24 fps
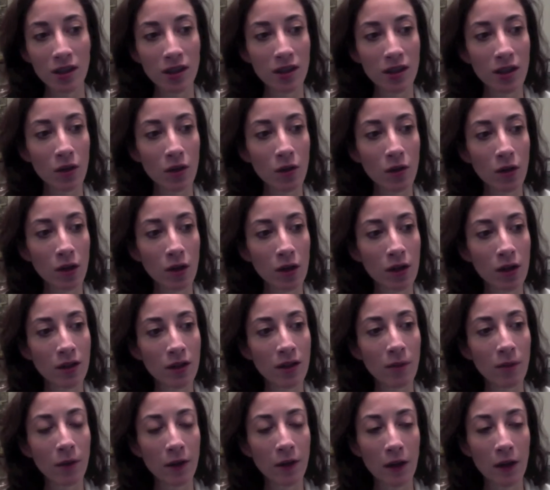or
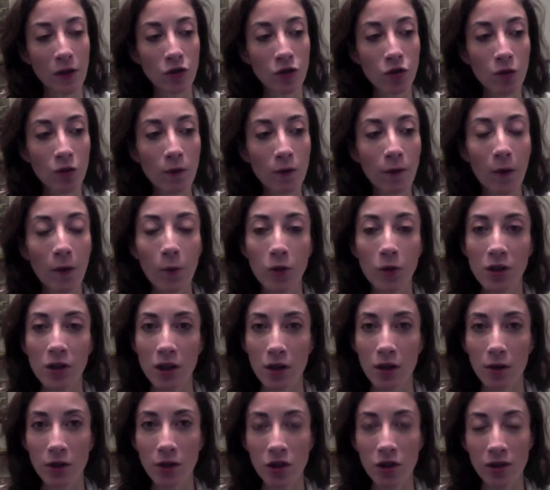something that you drew from, or did
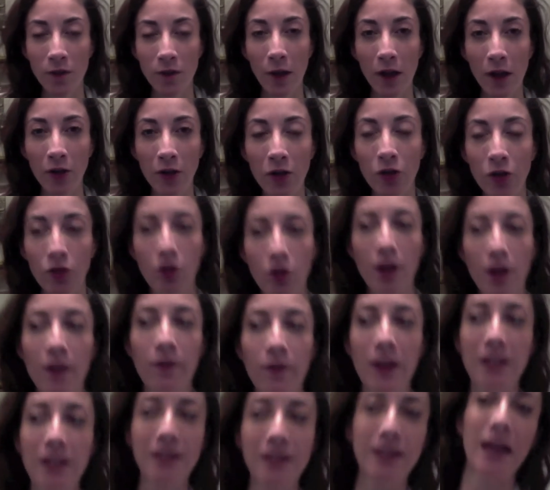you just follow your creative
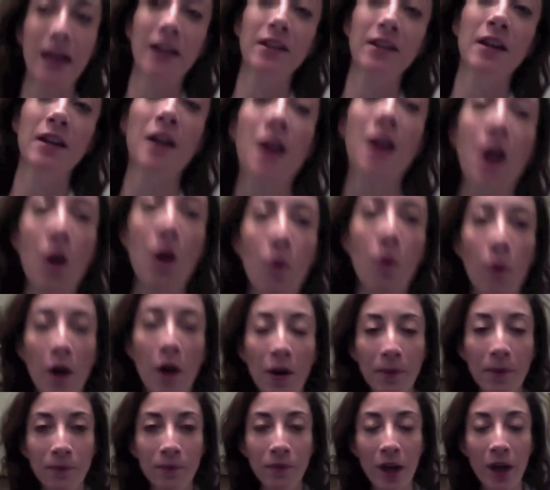instinct?
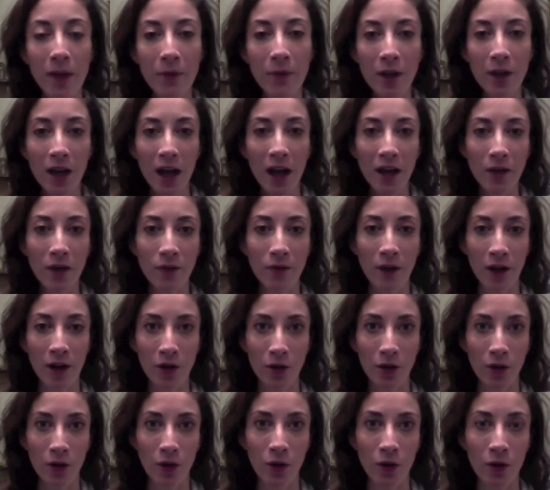Well, I'm the kind of
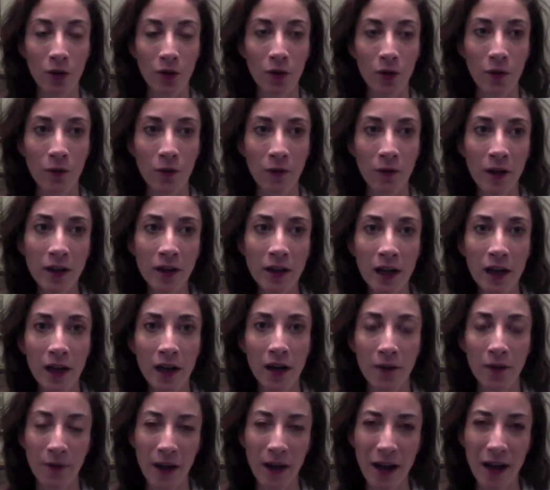writer who, funnily
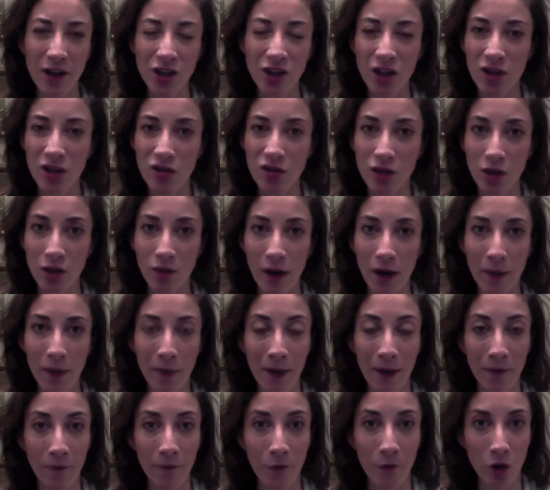enough, I actually usually write
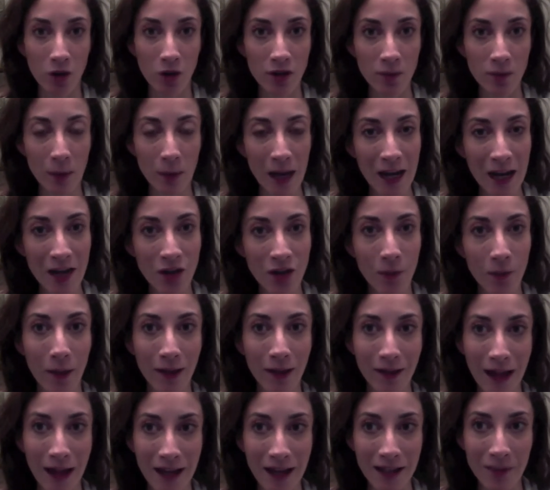my first page and my
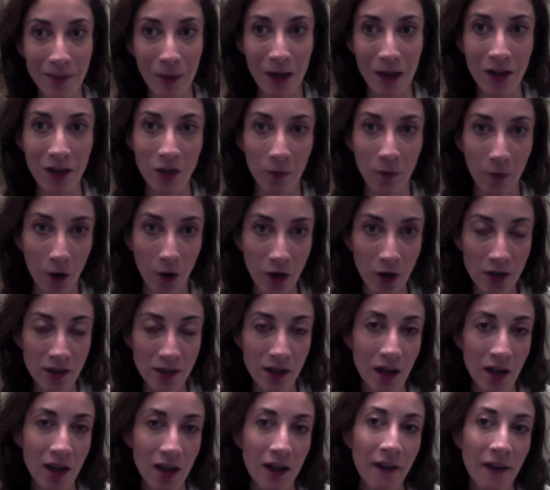last page first.
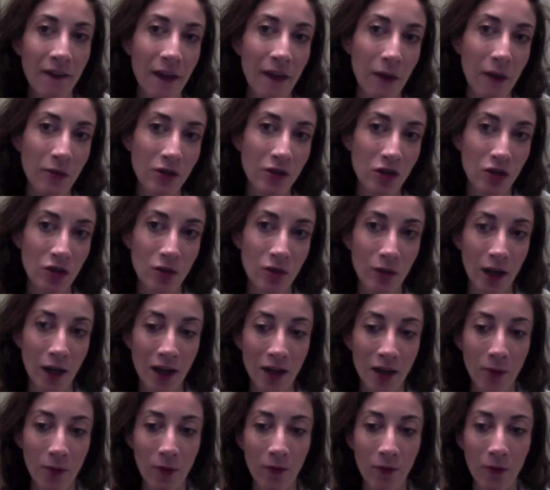That was true when I
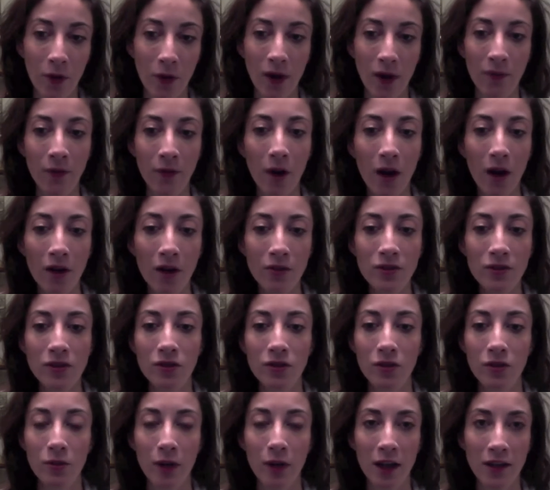did Before I Fall. It was
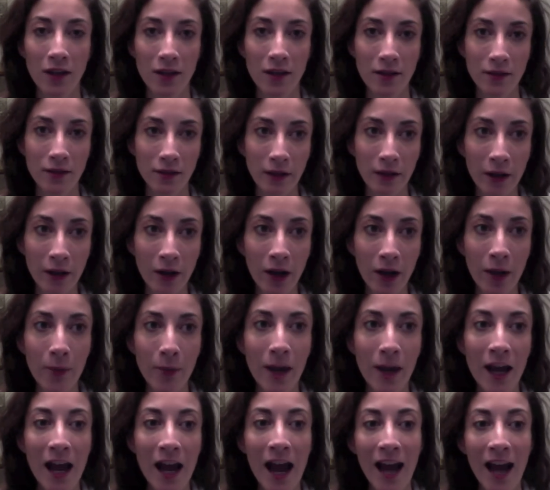true when I did Delirium.
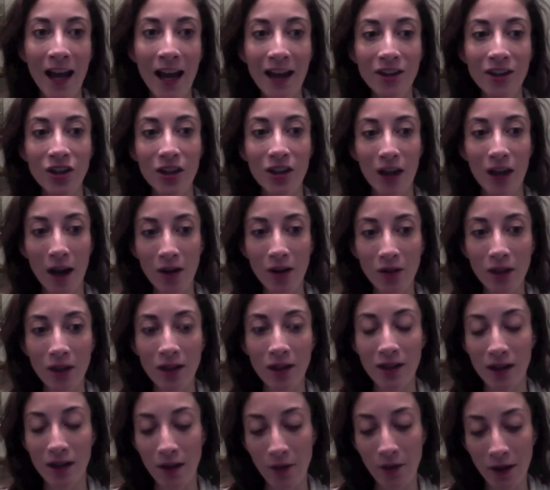And actually, not only
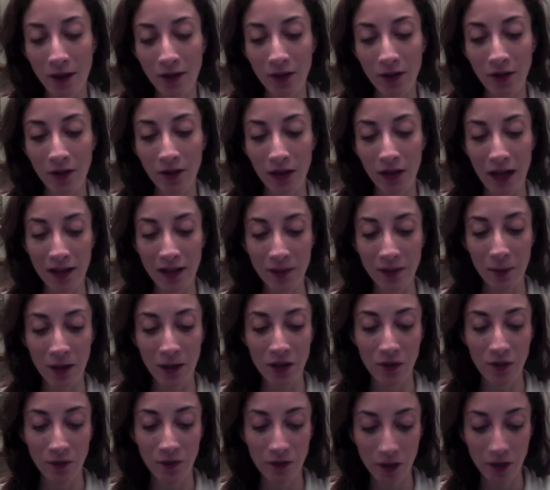did I write the last
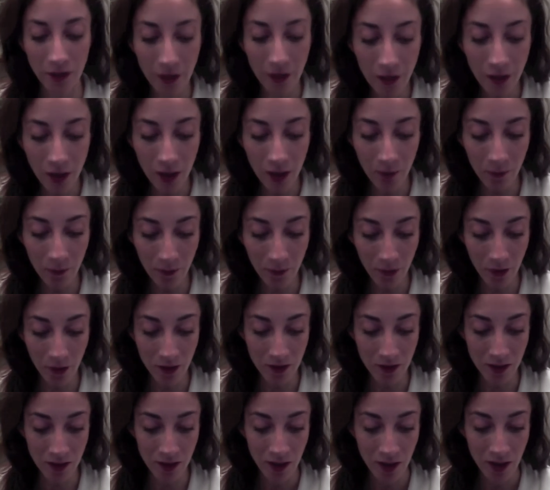page of Delirium
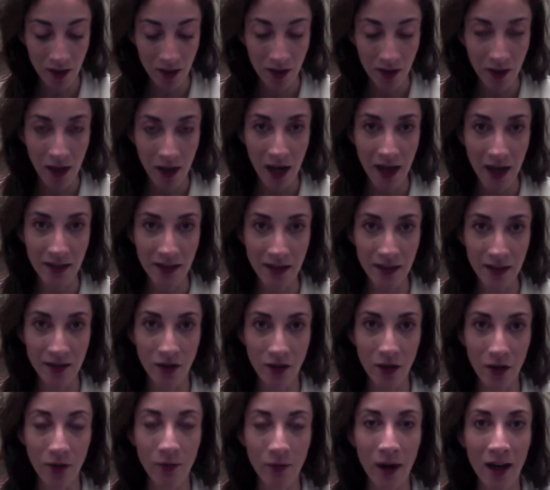first, as I
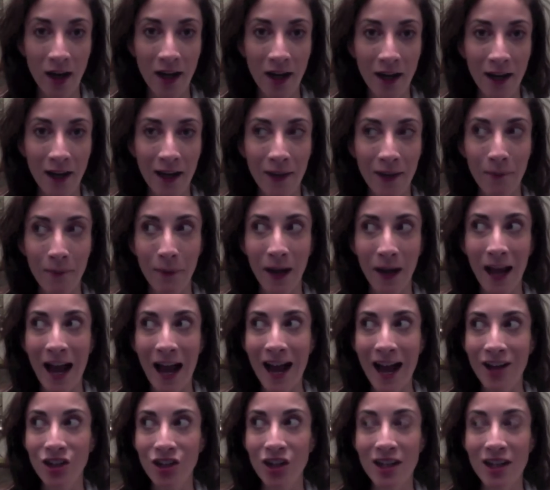started writing it, but I
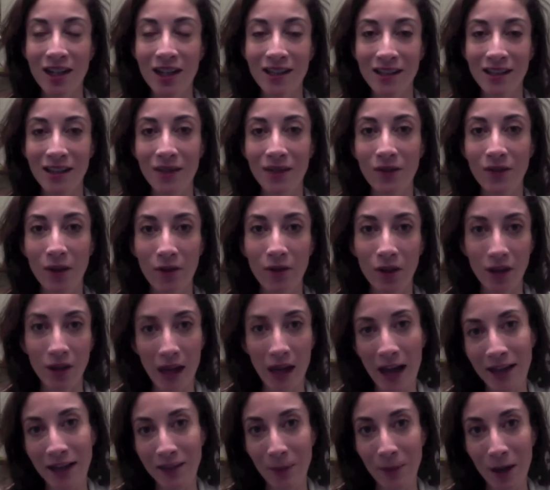actually conceived of the
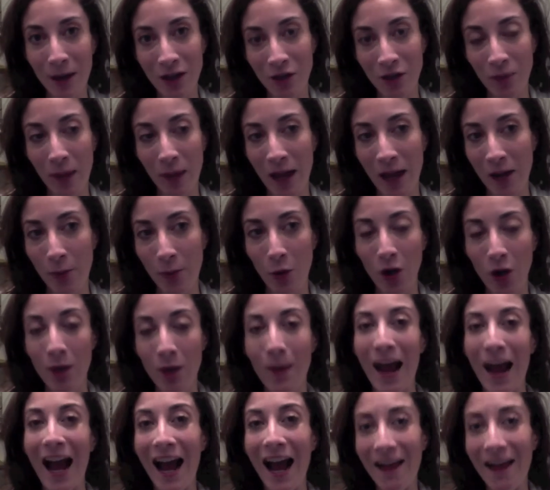last page of Pandemonium
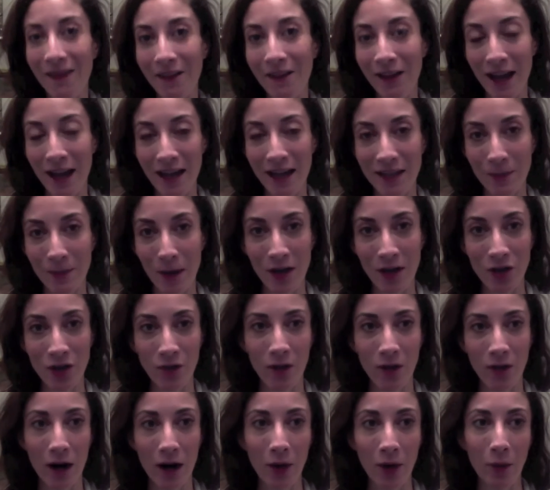and the last page of
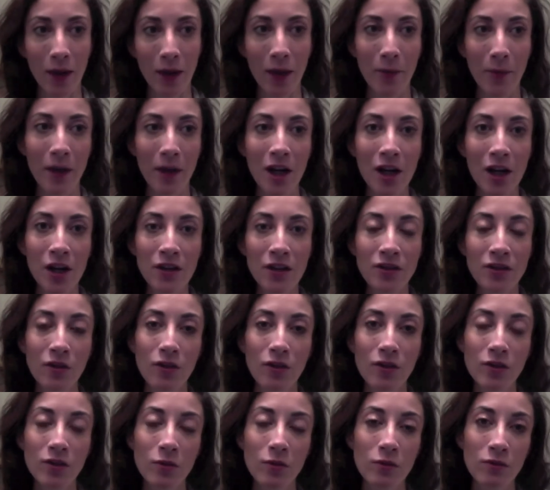Requiem. So
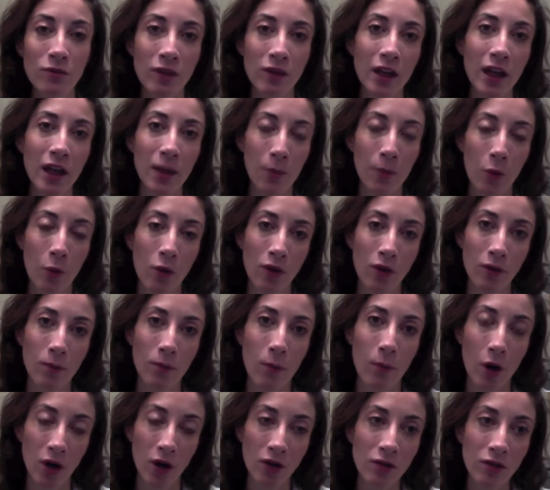those were really important
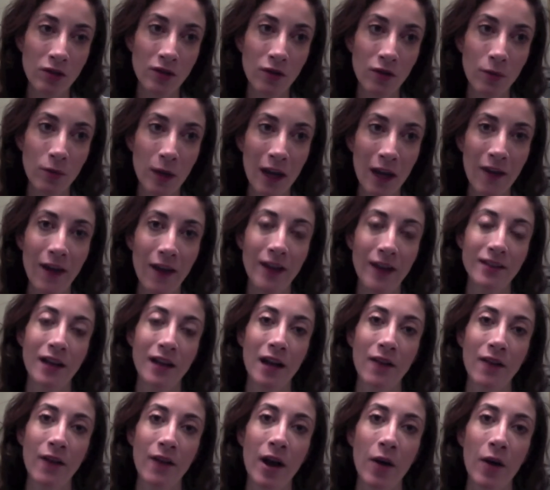markers for me, and that's kind
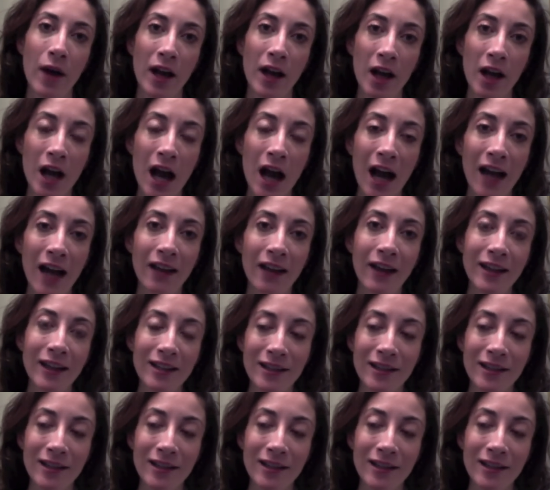of how I like to